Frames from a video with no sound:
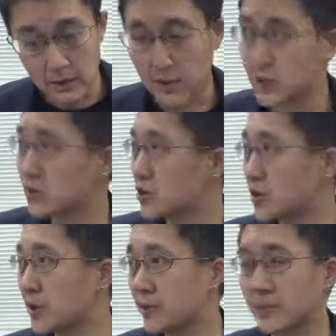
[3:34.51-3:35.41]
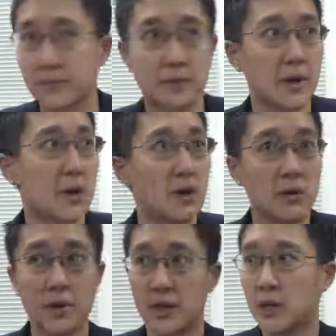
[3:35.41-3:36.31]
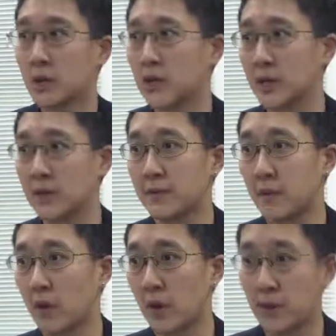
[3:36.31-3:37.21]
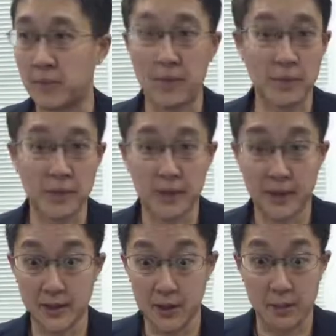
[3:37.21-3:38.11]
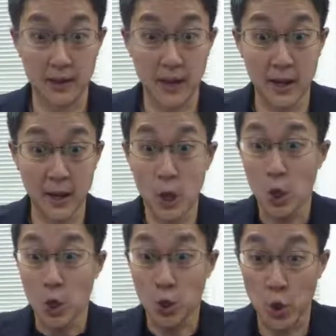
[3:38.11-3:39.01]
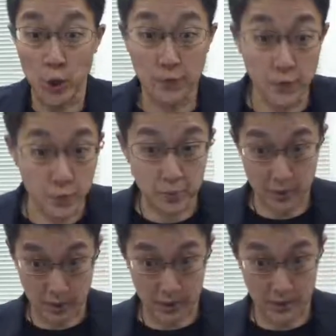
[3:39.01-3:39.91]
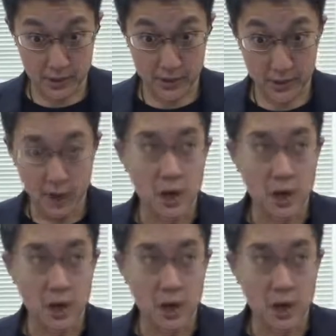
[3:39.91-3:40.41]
Rest assured, they are already looking for people that can supply your food products.